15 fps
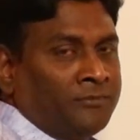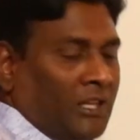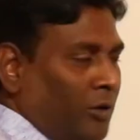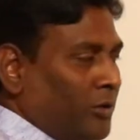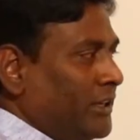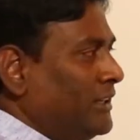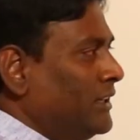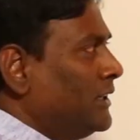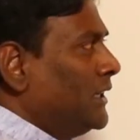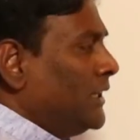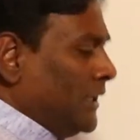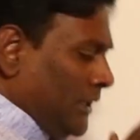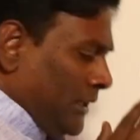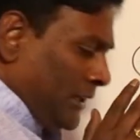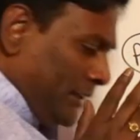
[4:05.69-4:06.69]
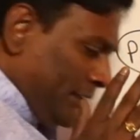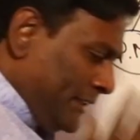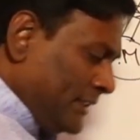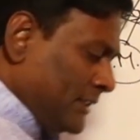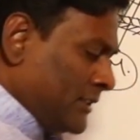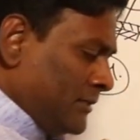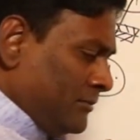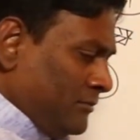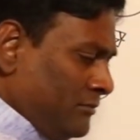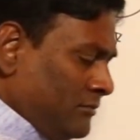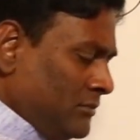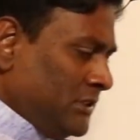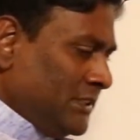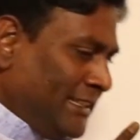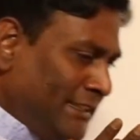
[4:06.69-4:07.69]
Okay, here
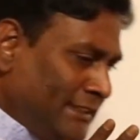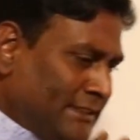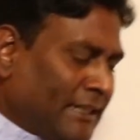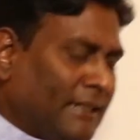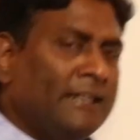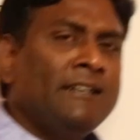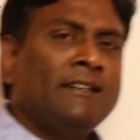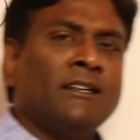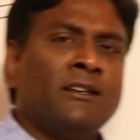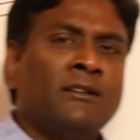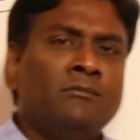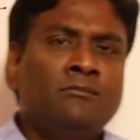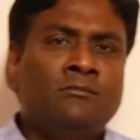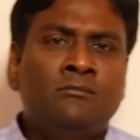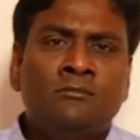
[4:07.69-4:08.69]
in generator,